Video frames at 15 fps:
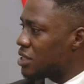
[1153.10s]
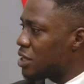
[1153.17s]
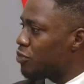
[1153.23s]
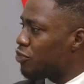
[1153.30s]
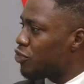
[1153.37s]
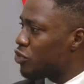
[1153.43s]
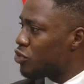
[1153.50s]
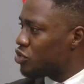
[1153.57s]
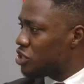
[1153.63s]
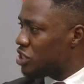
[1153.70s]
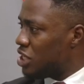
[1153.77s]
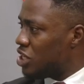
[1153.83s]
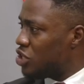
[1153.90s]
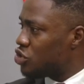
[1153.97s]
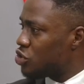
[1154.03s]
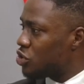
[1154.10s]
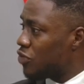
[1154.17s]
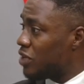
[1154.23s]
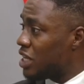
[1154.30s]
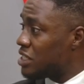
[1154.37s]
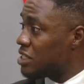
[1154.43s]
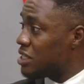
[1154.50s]
approached the issue
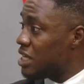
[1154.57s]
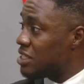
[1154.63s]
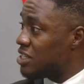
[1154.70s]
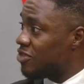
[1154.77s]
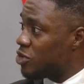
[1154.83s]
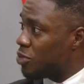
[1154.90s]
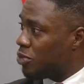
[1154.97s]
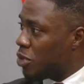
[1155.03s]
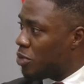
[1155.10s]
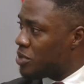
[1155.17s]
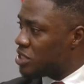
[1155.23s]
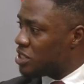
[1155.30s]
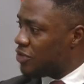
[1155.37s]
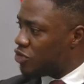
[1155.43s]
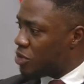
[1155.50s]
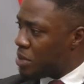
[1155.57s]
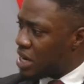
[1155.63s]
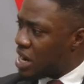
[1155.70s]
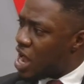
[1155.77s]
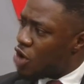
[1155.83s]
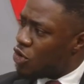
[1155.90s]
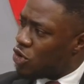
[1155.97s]
of legislative diplomacy from
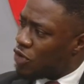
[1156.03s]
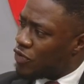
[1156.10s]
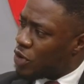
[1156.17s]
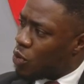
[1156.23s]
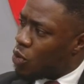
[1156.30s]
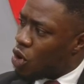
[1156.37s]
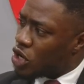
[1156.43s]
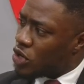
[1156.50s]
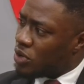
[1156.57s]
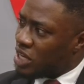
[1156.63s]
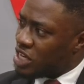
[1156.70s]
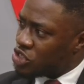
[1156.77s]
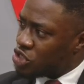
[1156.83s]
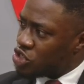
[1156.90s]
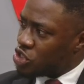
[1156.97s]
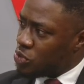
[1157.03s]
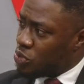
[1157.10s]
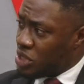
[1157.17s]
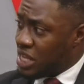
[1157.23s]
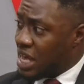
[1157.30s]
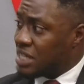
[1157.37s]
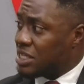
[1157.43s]
an angle of a working relationship
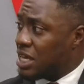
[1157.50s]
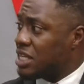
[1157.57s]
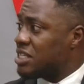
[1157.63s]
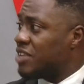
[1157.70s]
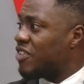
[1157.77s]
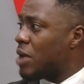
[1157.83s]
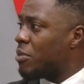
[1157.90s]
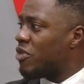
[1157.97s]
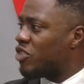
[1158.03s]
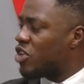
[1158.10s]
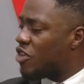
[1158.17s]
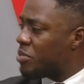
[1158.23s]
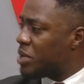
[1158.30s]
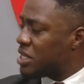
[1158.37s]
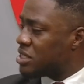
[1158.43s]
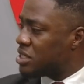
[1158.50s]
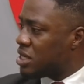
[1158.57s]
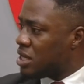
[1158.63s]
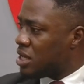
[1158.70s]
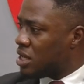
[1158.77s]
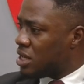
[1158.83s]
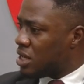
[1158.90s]
with the executive arm of government
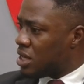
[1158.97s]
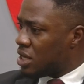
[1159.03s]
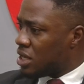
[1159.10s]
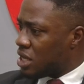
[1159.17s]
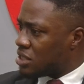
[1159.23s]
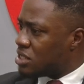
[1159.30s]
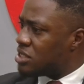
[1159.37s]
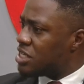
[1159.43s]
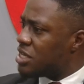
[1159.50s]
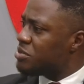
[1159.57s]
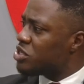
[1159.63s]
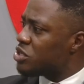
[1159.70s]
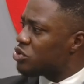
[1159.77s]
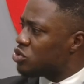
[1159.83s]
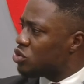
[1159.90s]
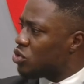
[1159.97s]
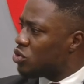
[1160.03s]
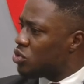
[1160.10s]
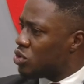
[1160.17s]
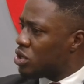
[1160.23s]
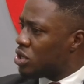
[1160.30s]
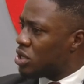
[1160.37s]
that seems as
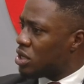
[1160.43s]
though